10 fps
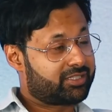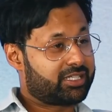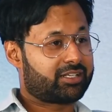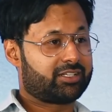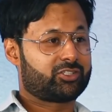
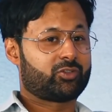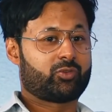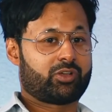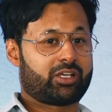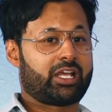Exactly. So
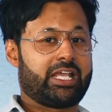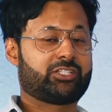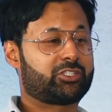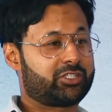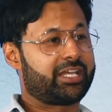
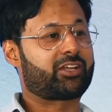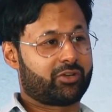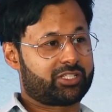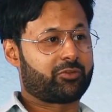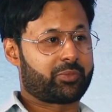easy to take
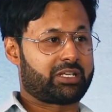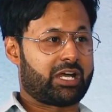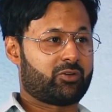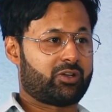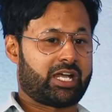risks for me
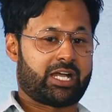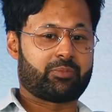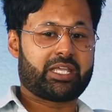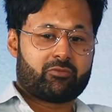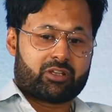now. Yeah.
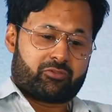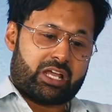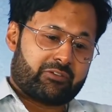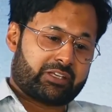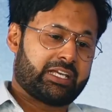Even if you
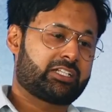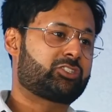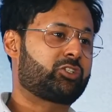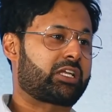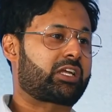have
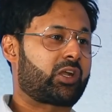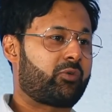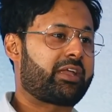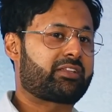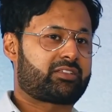kids, you can
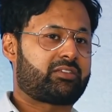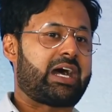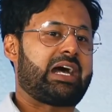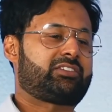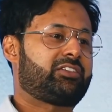create
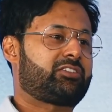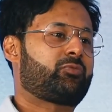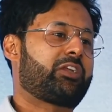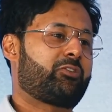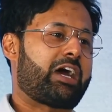assets
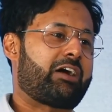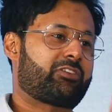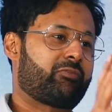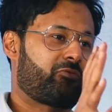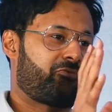where you have
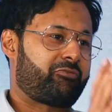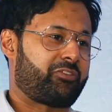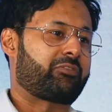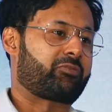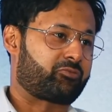some
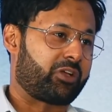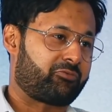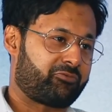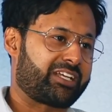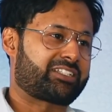
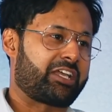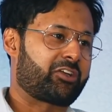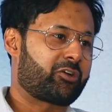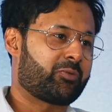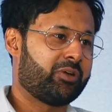fixed
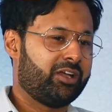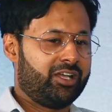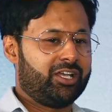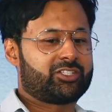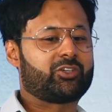income.
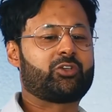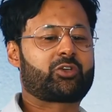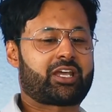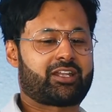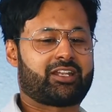So you
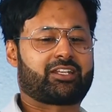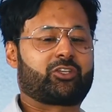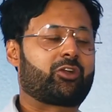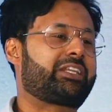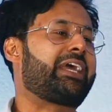can,
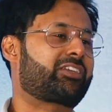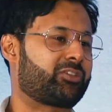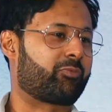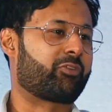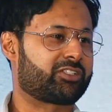you know, take
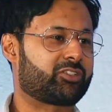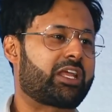some risks.